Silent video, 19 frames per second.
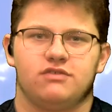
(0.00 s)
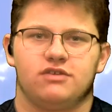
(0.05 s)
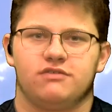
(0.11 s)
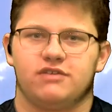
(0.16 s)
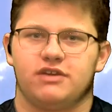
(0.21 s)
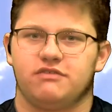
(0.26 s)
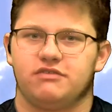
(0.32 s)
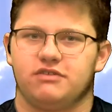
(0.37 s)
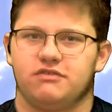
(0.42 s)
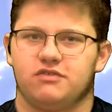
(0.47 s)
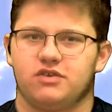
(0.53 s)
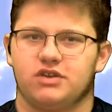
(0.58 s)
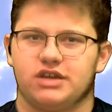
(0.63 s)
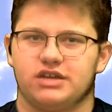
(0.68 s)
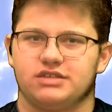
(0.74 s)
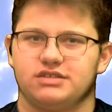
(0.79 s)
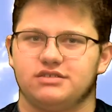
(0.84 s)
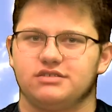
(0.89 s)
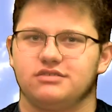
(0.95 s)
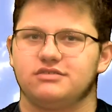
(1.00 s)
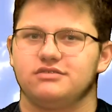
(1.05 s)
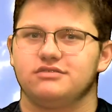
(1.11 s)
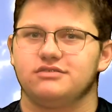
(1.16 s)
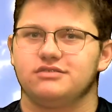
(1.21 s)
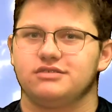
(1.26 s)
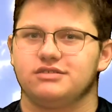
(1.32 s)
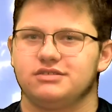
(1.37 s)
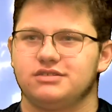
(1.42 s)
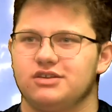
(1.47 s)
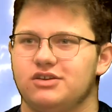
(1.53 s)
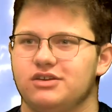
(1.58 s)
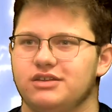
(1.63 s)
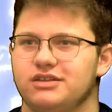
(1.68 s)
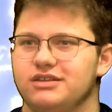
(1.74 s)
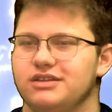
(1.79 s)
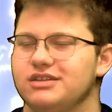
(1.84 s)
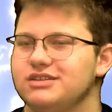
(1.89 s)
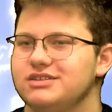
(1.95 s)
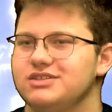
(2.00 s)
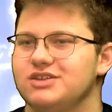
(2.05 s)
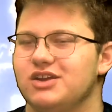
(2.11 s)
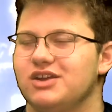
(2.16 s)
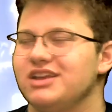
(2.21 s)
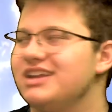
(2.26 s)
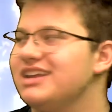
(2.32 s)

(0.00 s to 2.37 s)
a 5-day forecast. Sorry. Sorry.